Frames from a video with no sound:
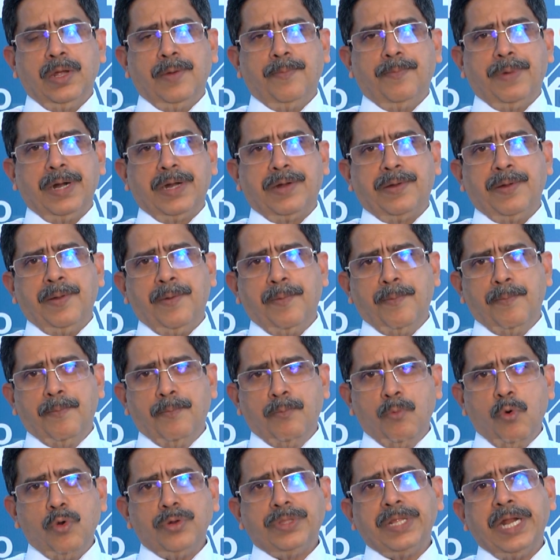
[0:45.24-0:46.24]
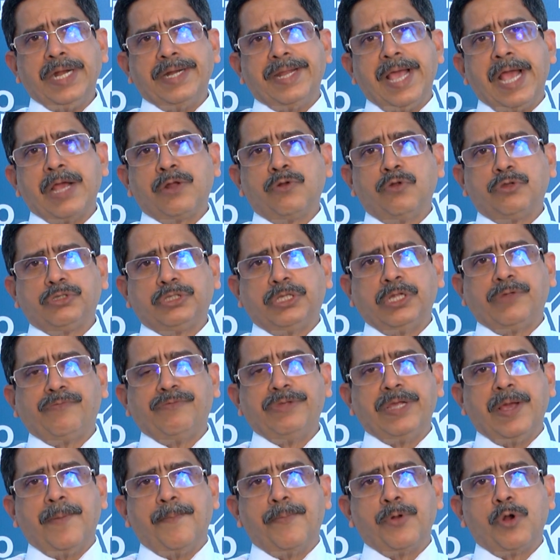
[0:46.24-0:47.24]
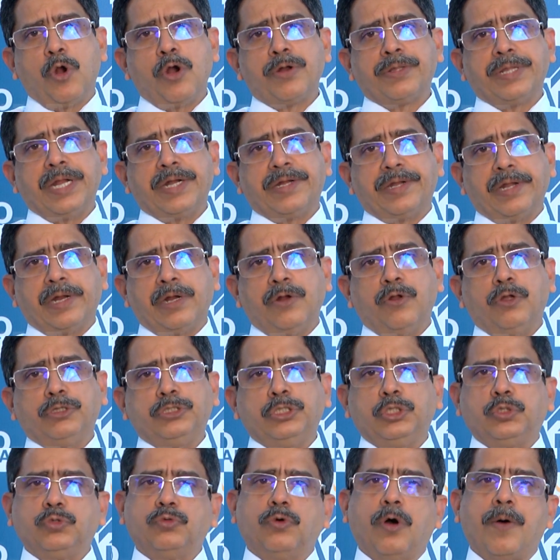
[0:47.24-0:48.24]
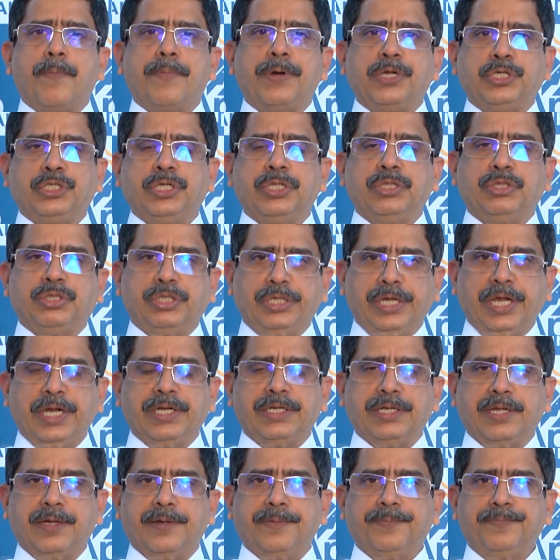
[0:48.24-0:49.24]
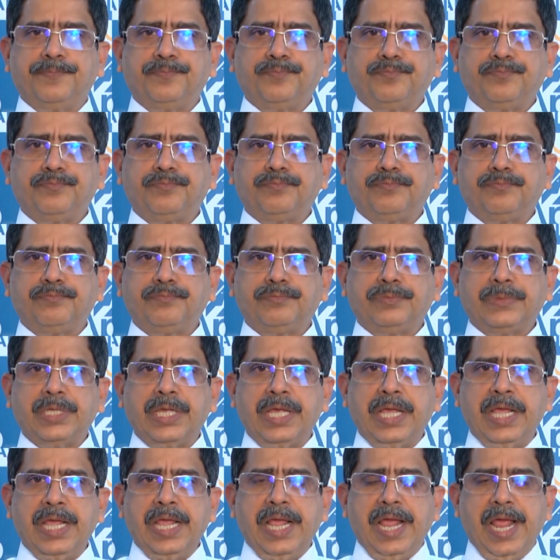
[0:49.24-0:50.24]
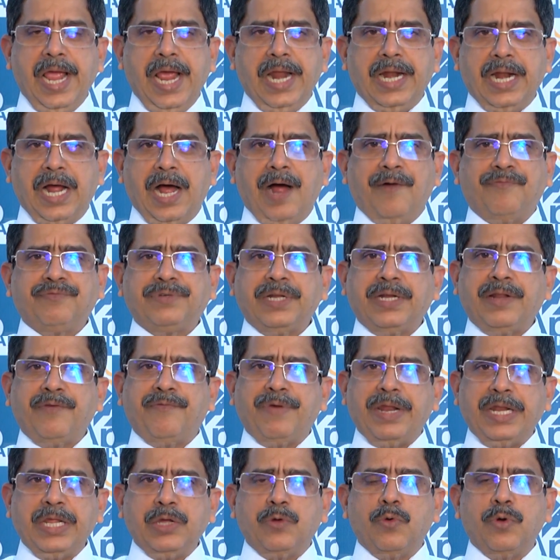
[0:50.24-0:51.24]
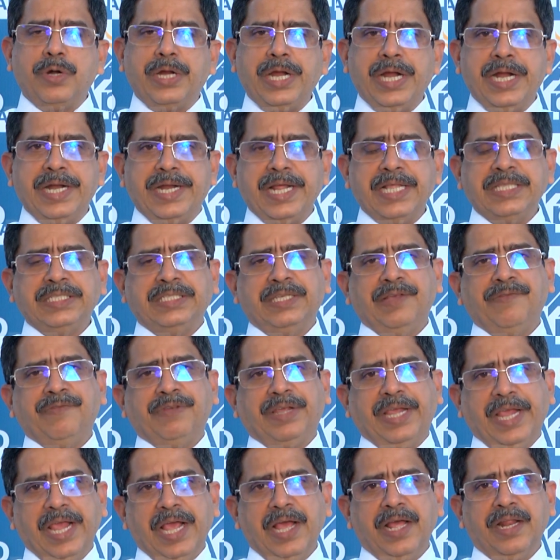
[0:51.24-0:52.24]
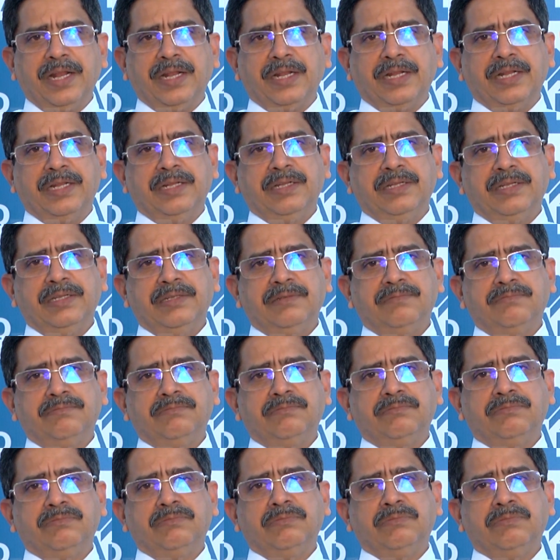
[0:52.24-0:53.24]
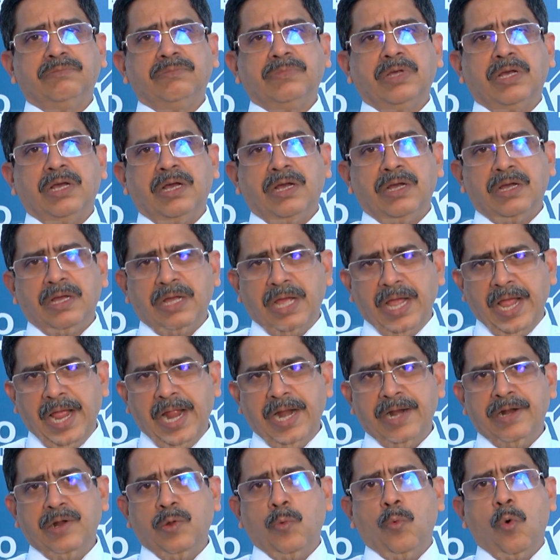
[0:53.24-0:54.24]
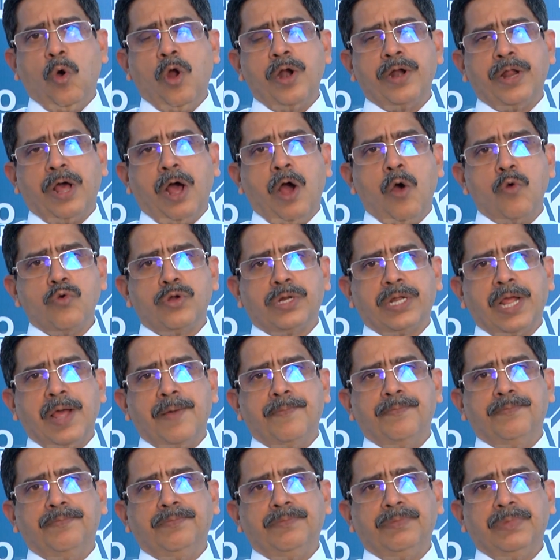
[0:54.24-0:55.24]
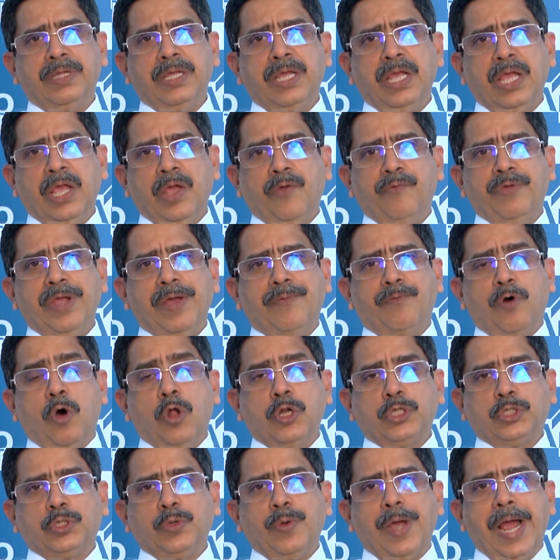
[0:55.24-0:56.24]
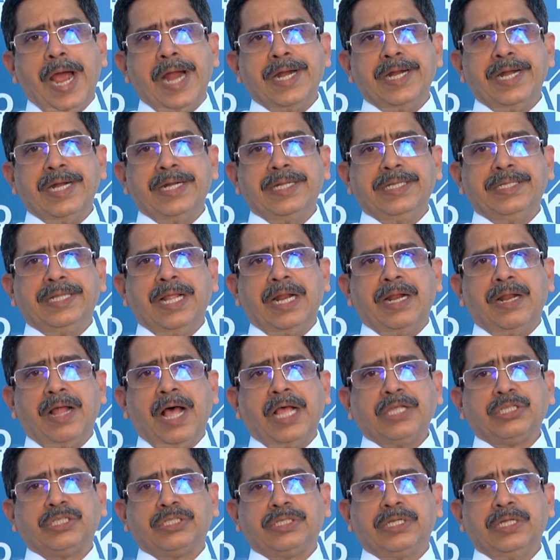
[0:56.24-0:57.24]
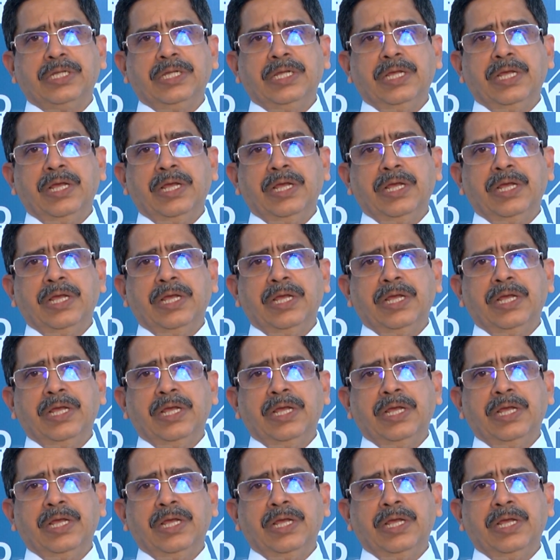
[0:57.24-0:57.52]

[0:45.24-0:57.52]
but more than diagnostic, we have brought that technology to operation theatre. And after a very good intensive care and ward outcome, we have also added the last